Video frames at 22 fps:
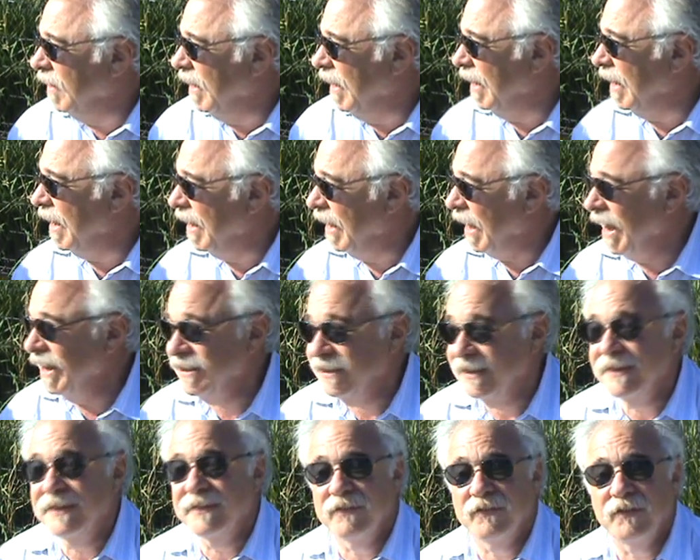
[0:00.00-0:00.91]
I
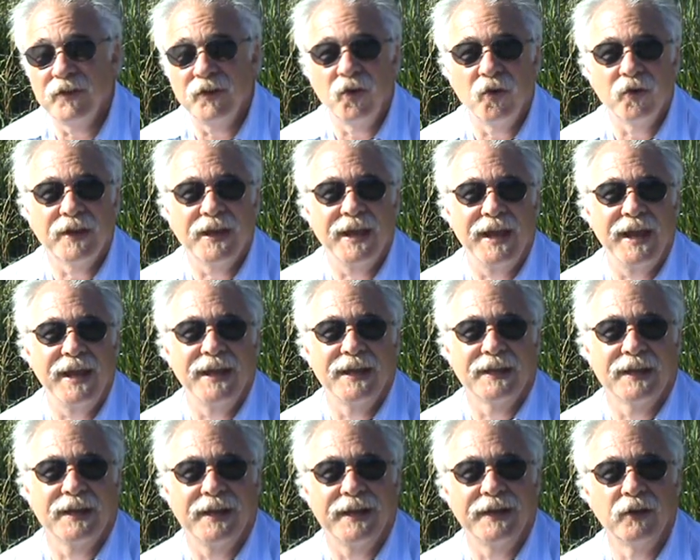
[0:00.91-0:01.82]
did okay
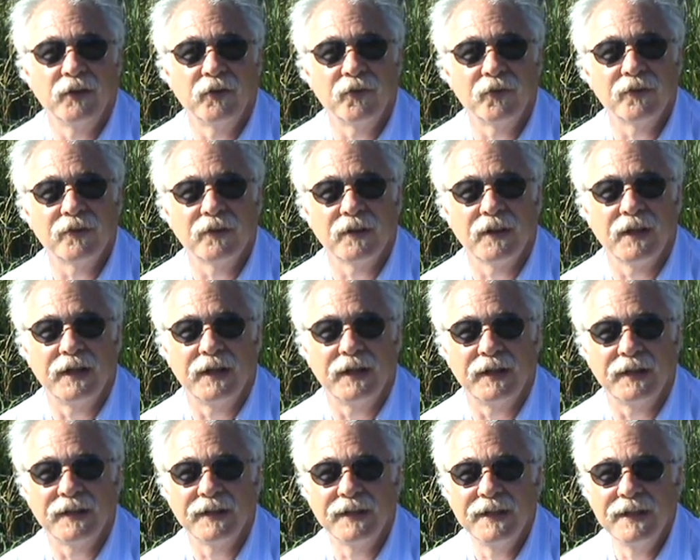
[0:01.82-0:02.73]
in it. I learned a
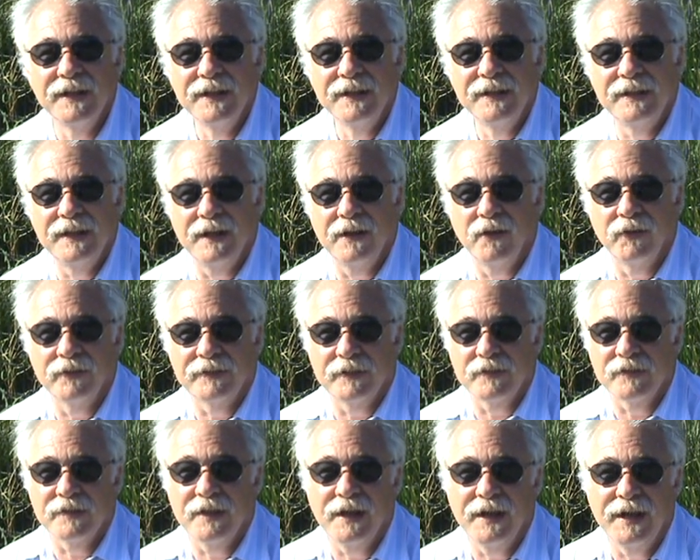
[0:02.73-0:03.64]
lot. Now, at
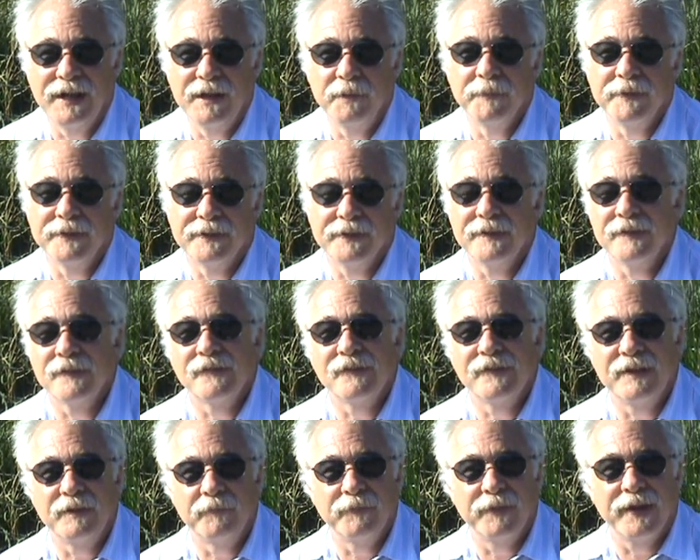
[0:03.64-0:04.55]
the time, it didn't
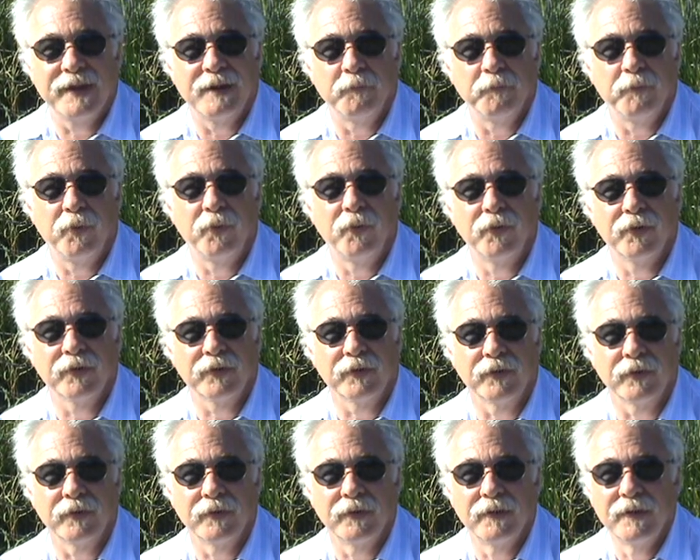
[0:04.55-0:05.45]
seem that
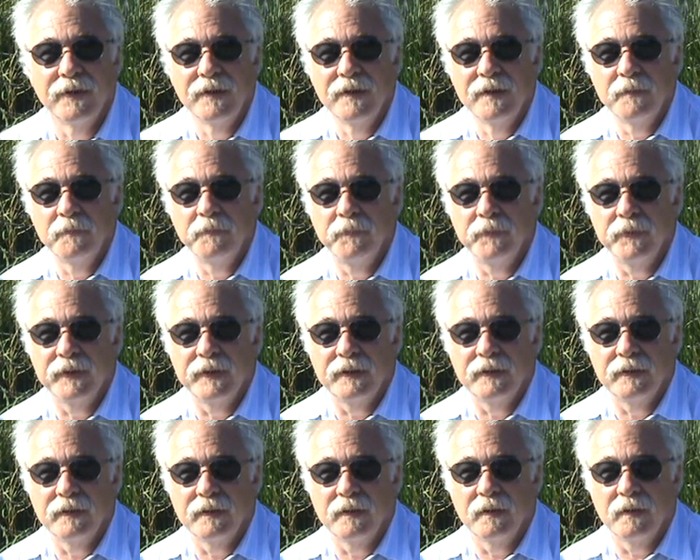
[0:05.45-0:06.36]
important, but
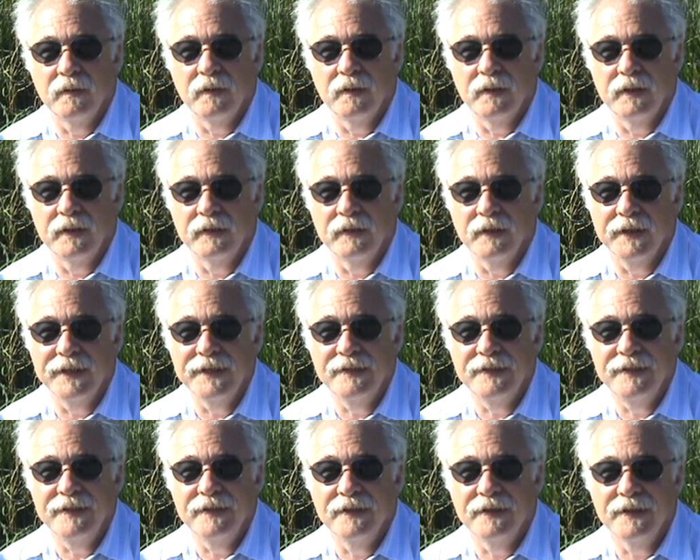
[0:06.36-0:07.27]
in
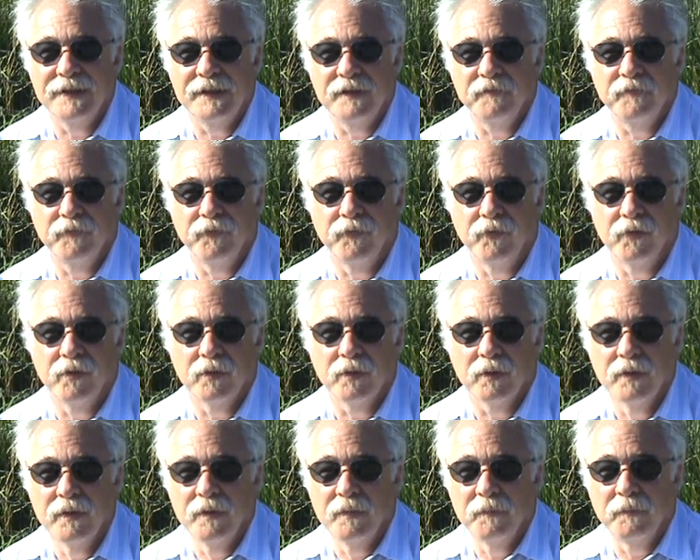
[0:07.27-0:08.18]

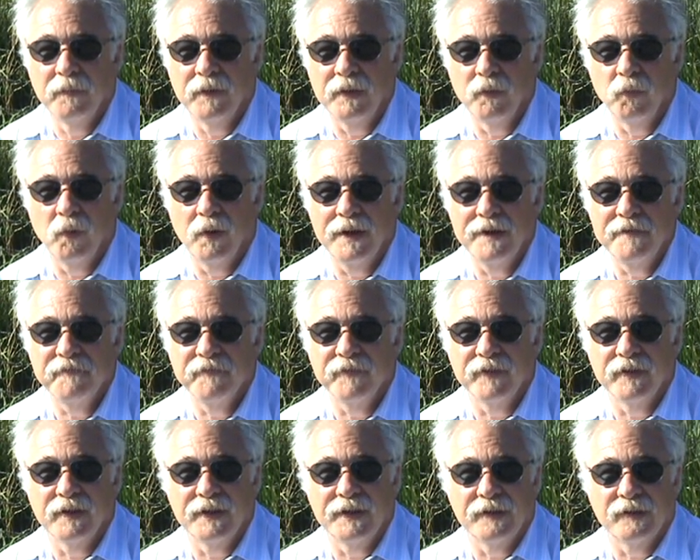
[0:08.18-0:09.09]
1994, my wife
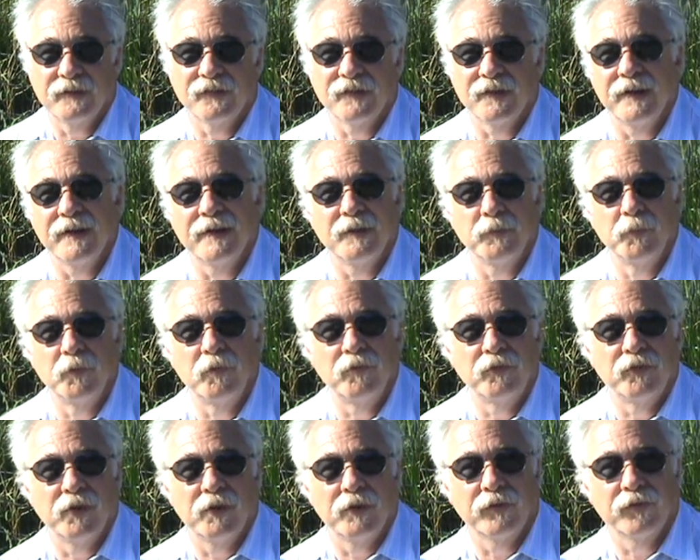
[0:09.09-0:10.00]
and I decided to
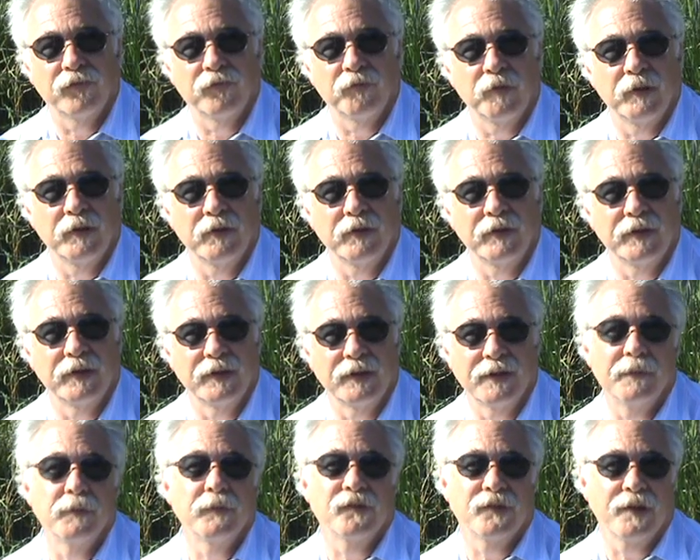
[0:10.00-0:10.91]
move to Australia,
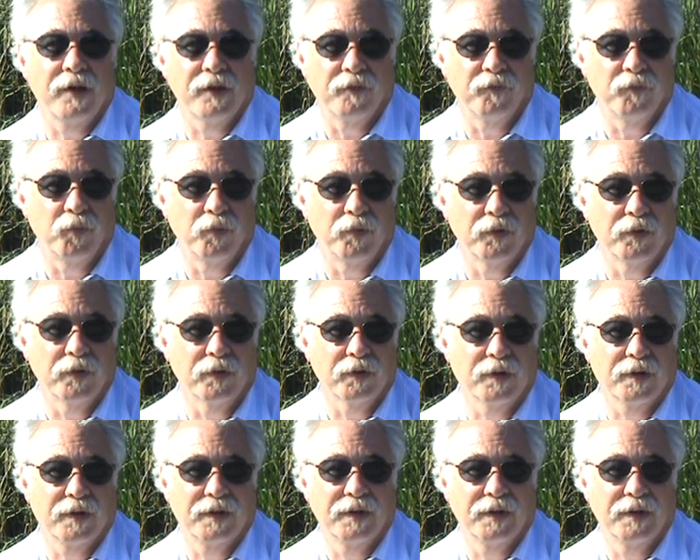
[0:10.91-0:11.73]
and I was out of work.